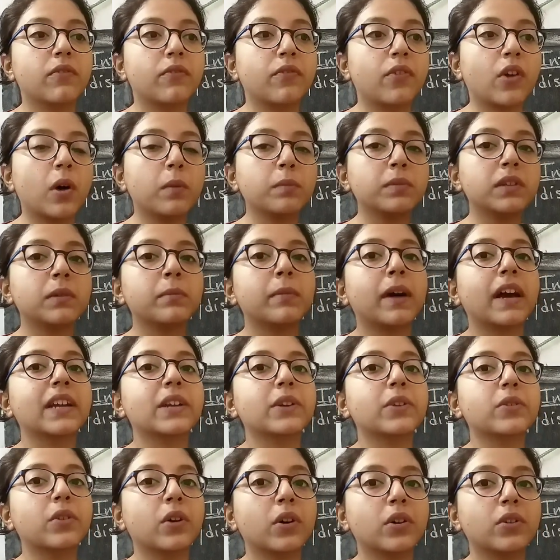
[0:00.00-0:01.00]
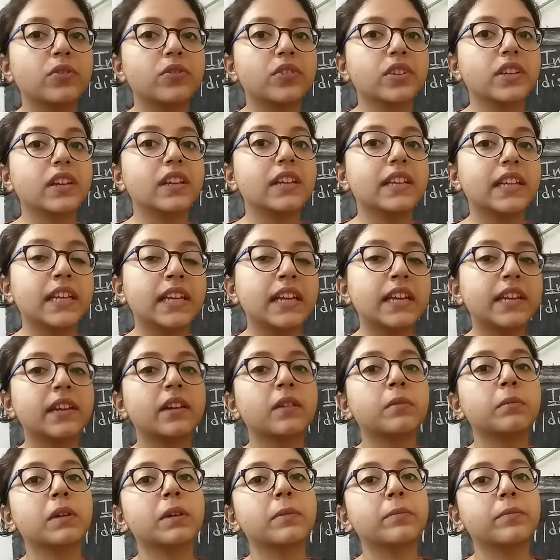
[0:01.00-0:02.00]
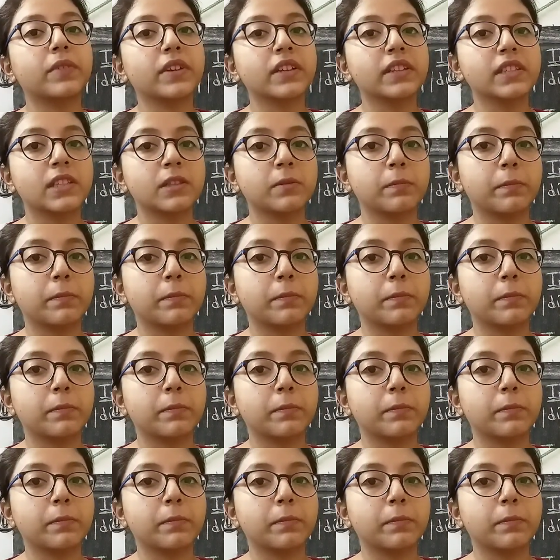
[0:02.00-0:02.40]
from the mitochondrial intermembrane